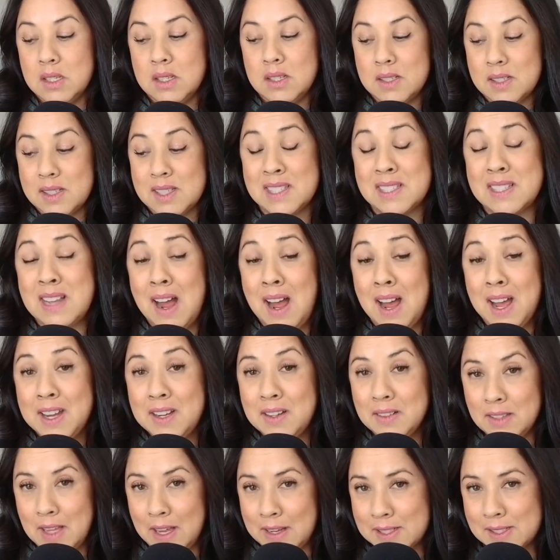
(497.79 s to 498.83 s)
Side
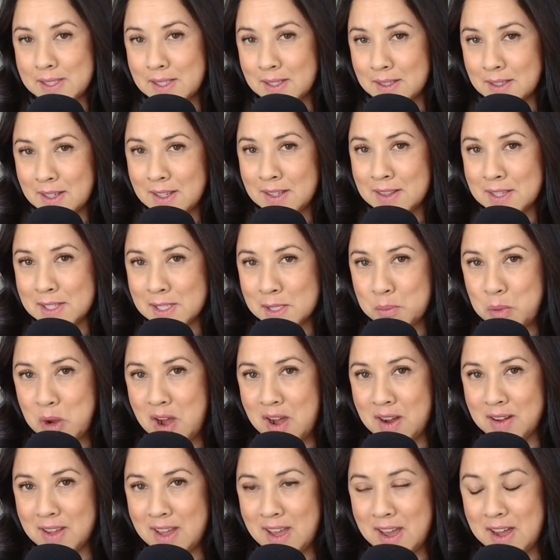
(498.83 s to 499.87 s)
lesson in this
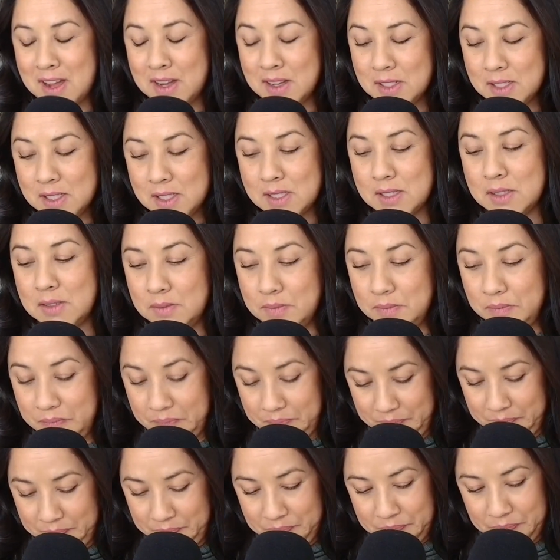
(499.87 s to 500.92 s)
podcast:
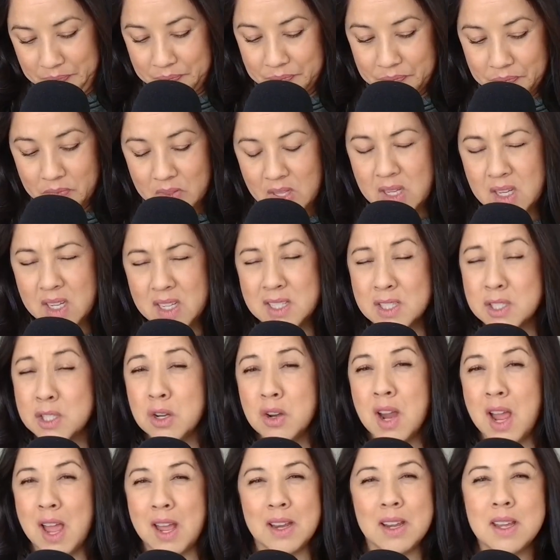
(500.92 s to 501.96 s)
is
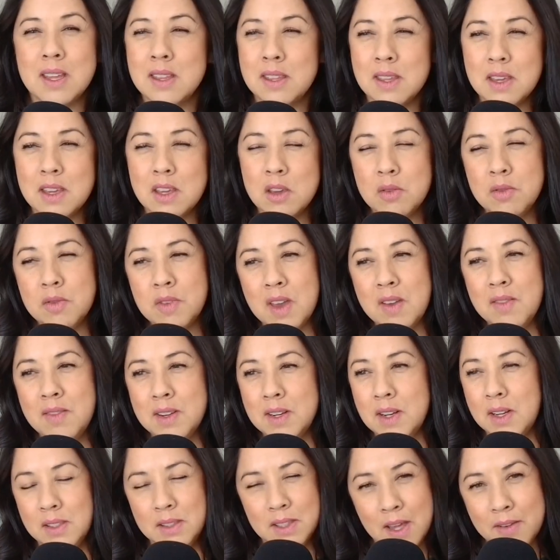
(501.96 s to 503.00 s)
there anything you've
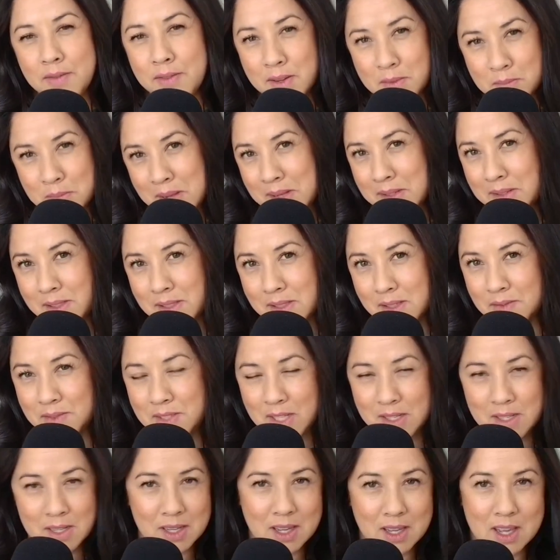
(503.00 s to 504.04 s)
given 11 months of
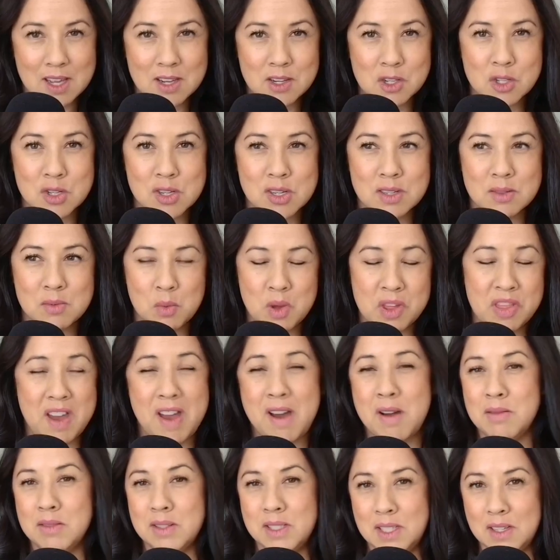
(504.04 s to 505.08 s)
dedication
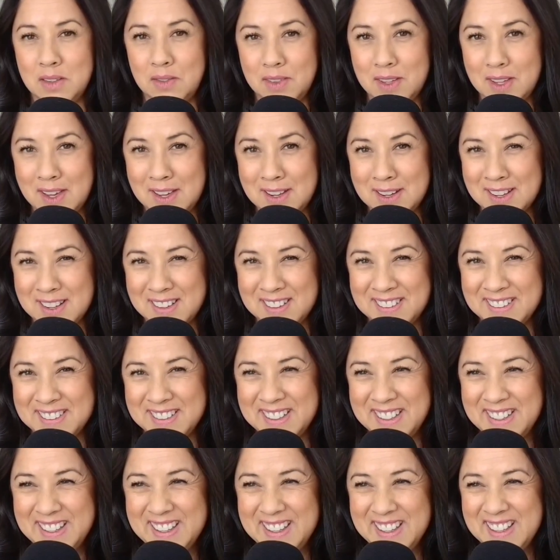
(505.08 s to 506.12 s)
without deviating
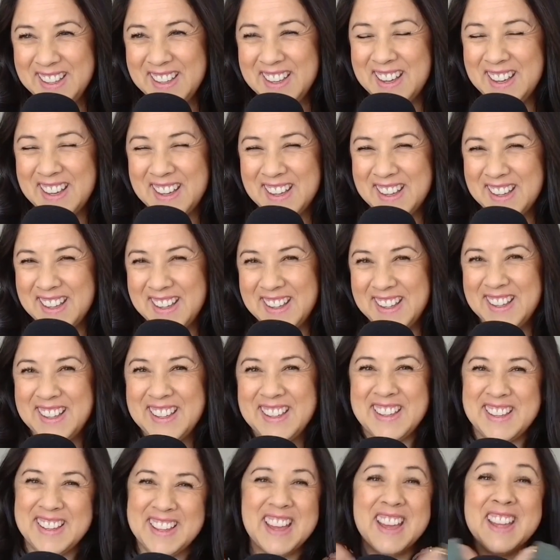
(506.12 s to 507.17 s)

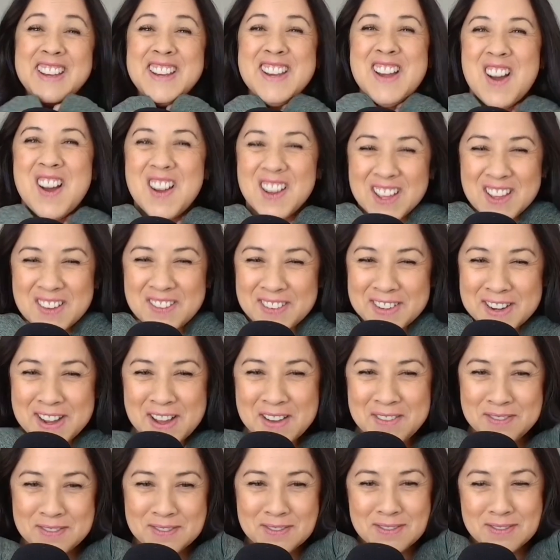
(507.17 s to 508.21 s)
and not given
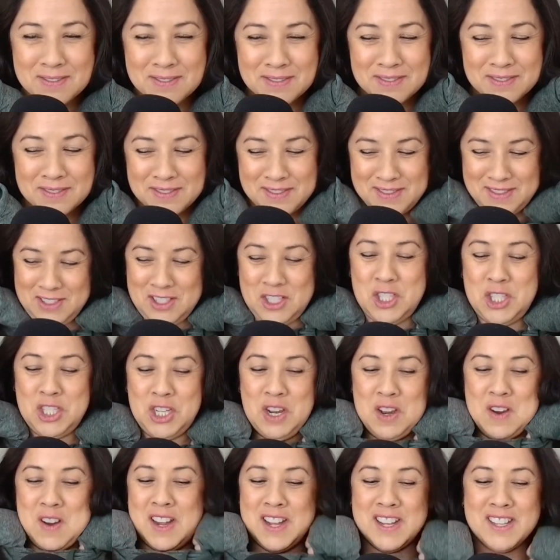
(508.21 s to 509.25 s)
up? Just
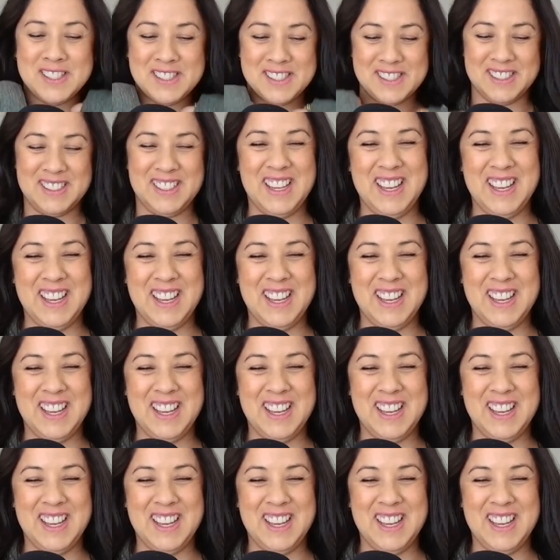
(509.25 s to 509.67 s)
curious.